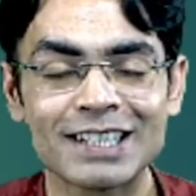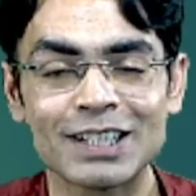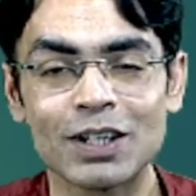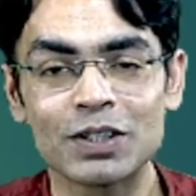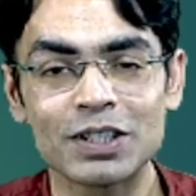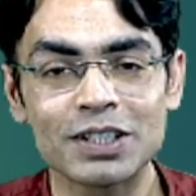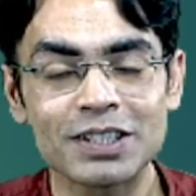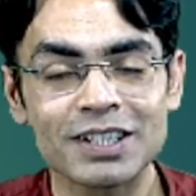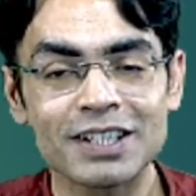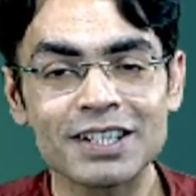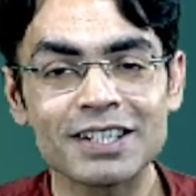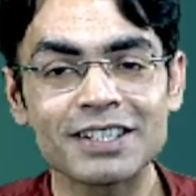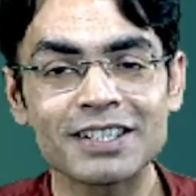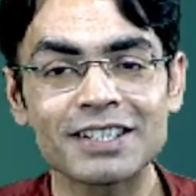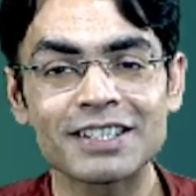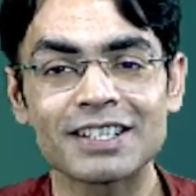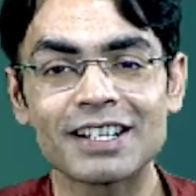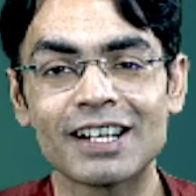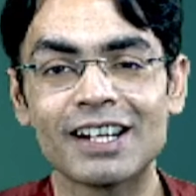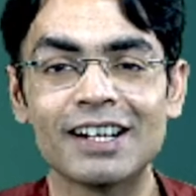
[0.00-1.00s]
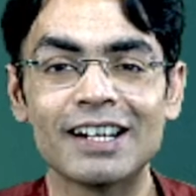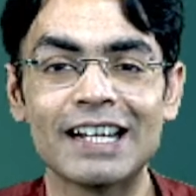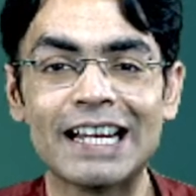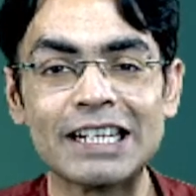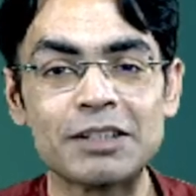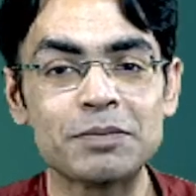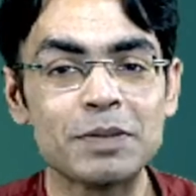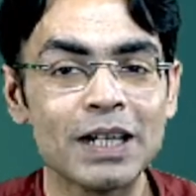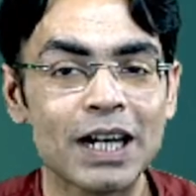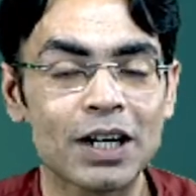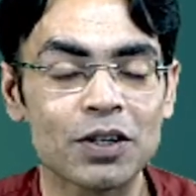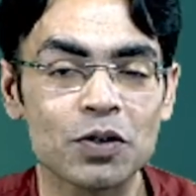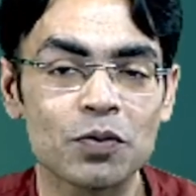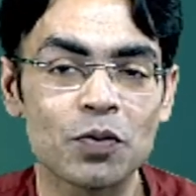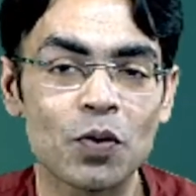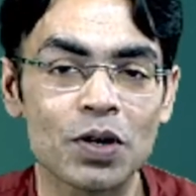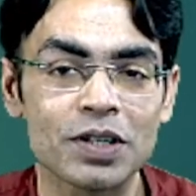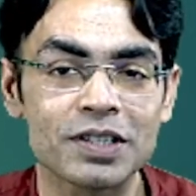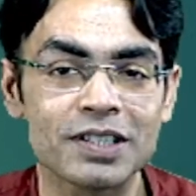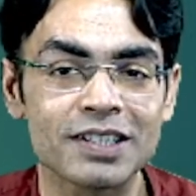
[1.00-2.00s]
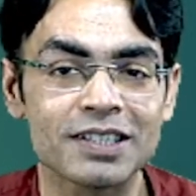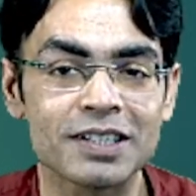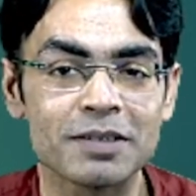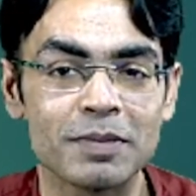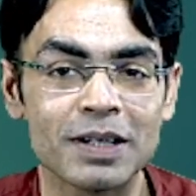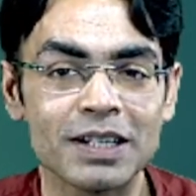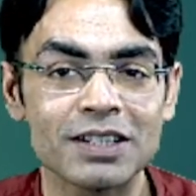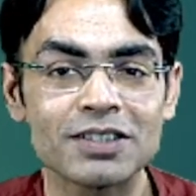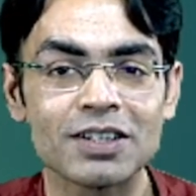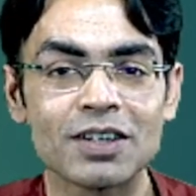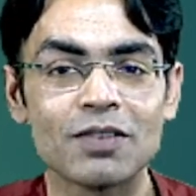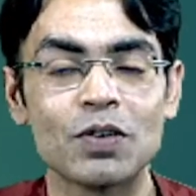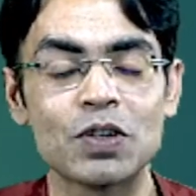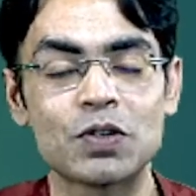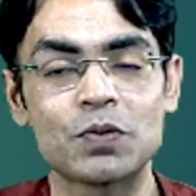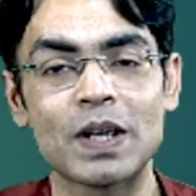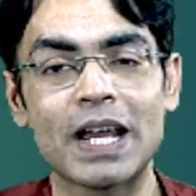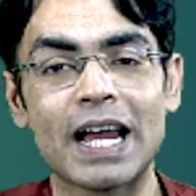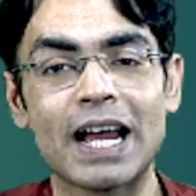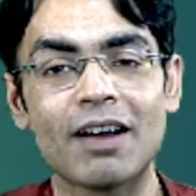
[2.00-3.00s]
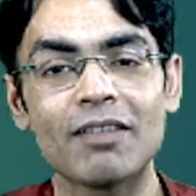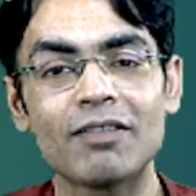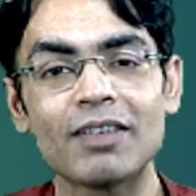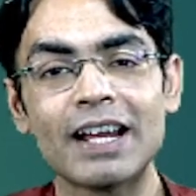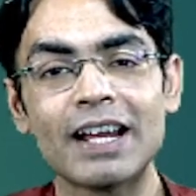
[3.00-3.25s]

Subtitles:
Now this is HB electrophoresis image which we have,